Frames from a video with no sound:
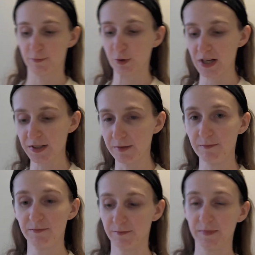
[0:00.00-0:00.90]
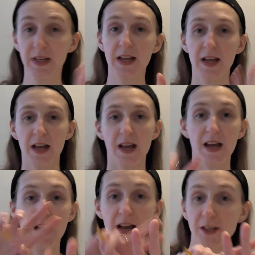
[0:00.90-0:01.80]
granted,
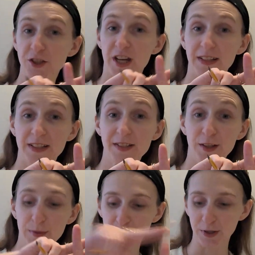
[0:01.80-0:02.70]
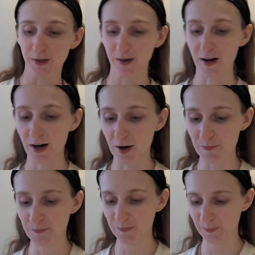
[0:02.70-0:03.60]
#disclaimer,
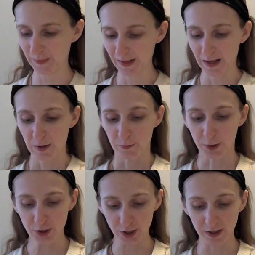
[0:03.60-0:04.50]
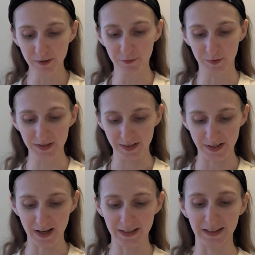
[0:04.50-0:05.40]
Portia was
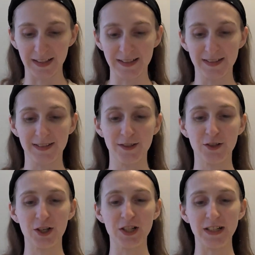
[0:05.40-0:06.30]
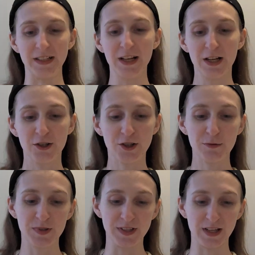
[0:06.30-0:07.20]
not a licensed attorney. She
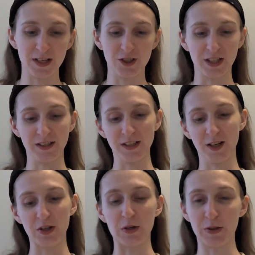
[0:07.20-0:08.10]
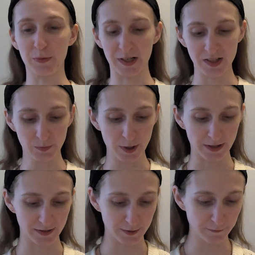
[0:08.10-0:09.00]
was engaging in the unauthorized
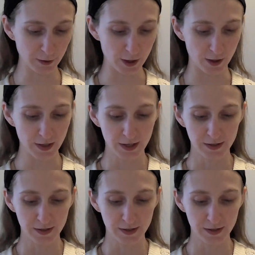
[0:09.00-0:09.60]
practice of law.